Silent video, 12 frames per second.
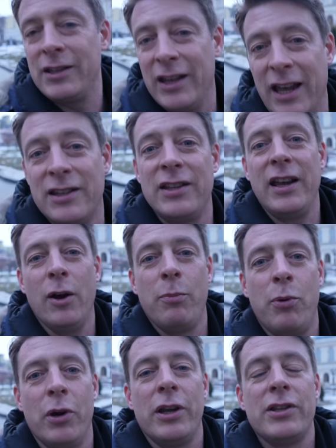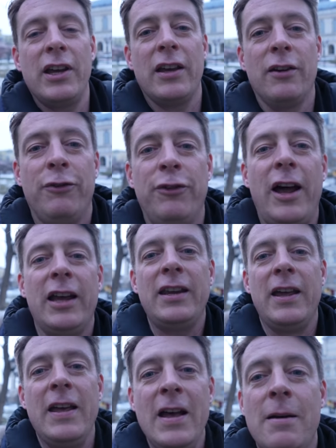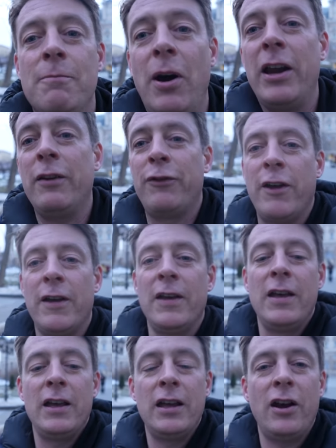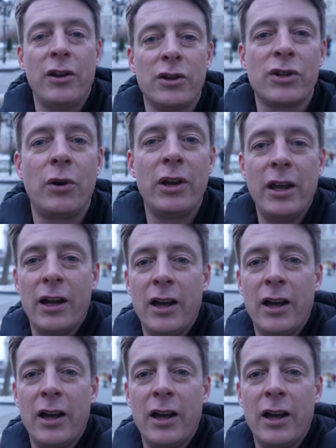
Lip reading: to get to the airport and take a flight. But if, you know, there's already